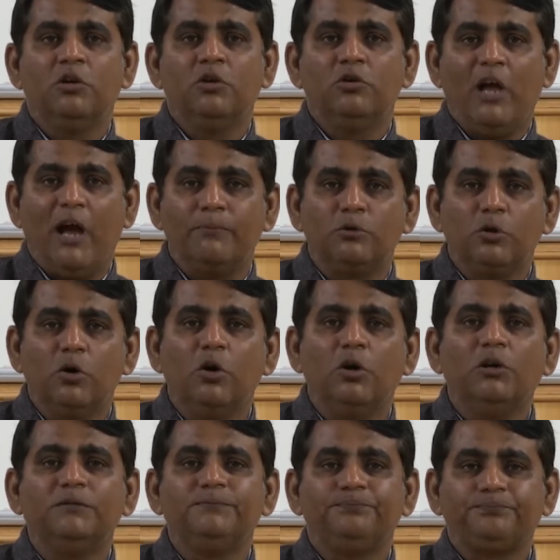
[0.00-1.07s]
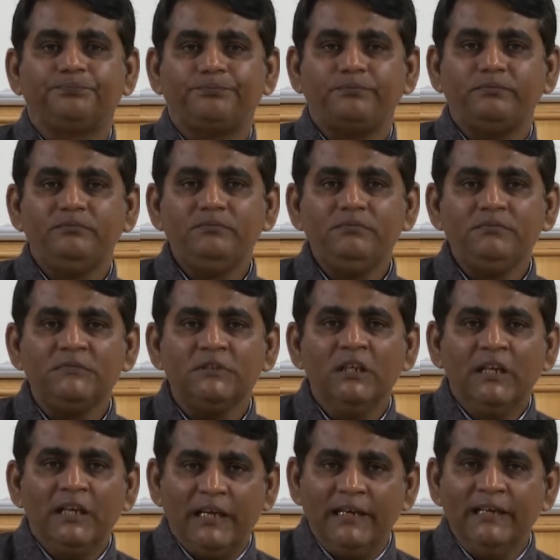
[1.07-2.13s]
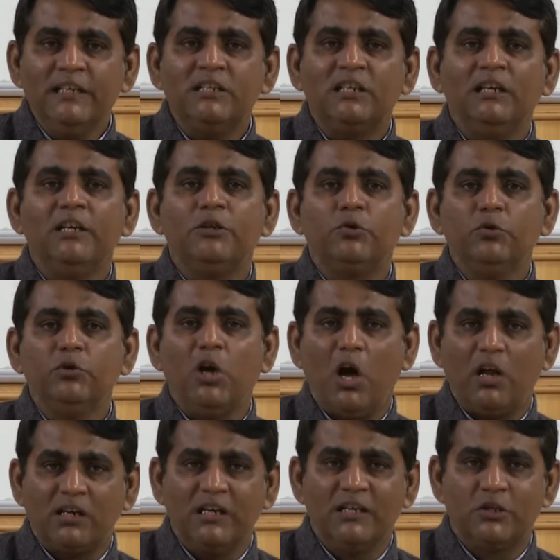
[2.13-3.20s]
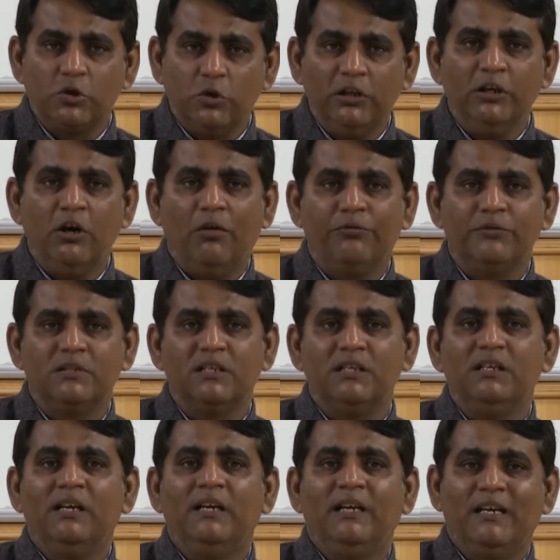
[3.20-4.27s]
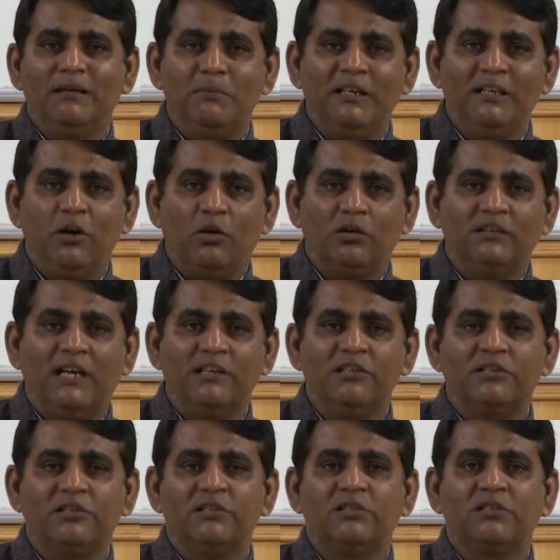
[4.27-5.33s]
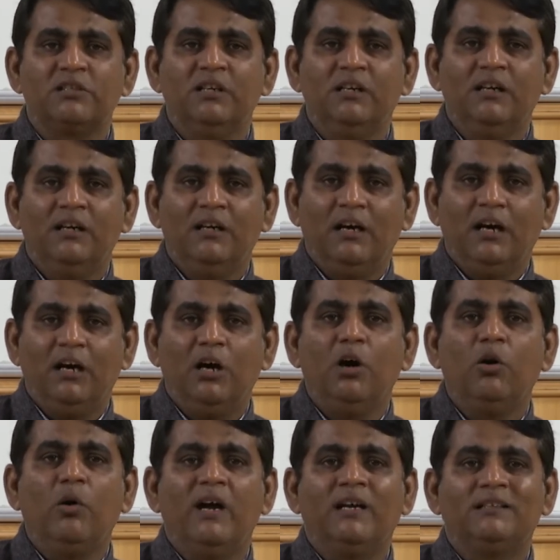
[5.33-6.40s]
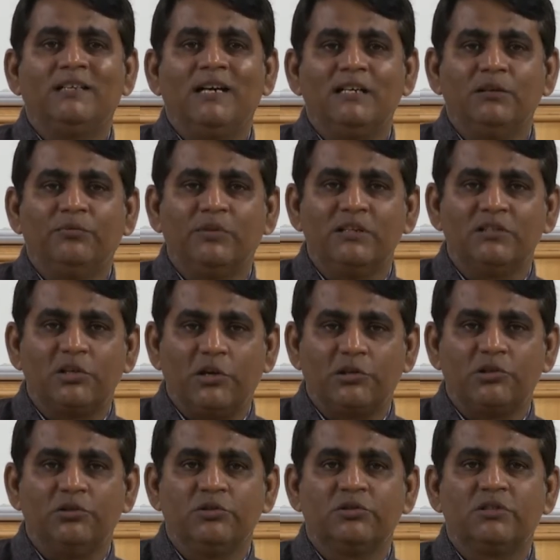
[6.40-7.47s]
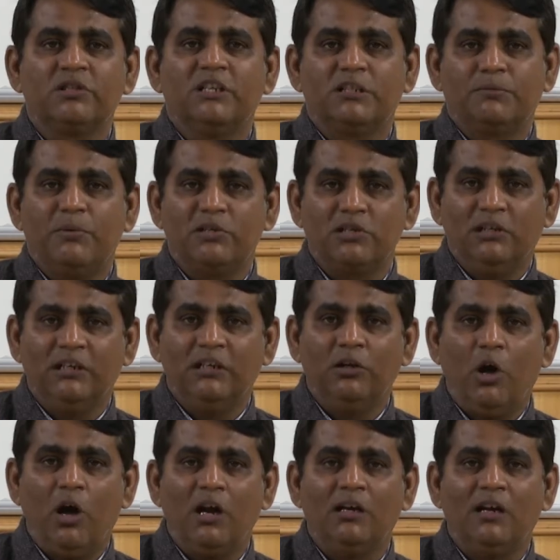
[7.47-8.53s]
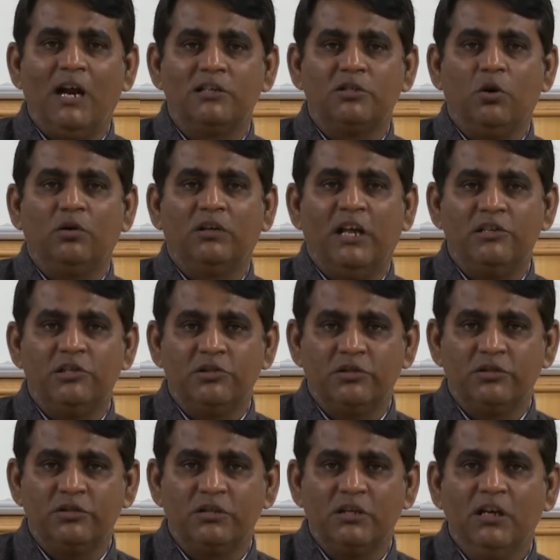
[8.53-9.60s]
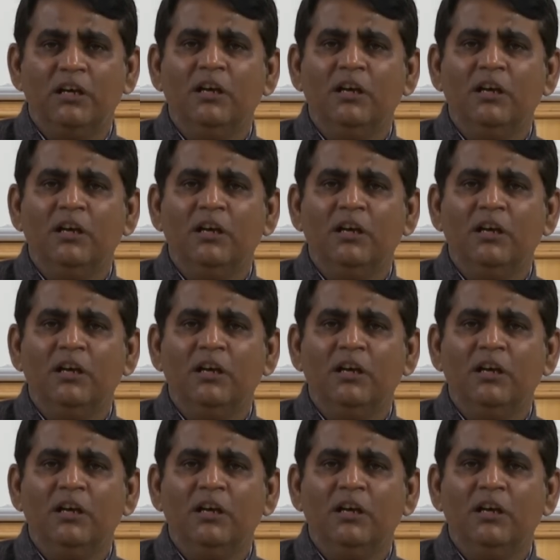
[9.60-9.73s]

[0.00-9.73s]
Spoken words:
You have to go initially to your controlling officer in many organizations where there are different sections, especially in large organizations.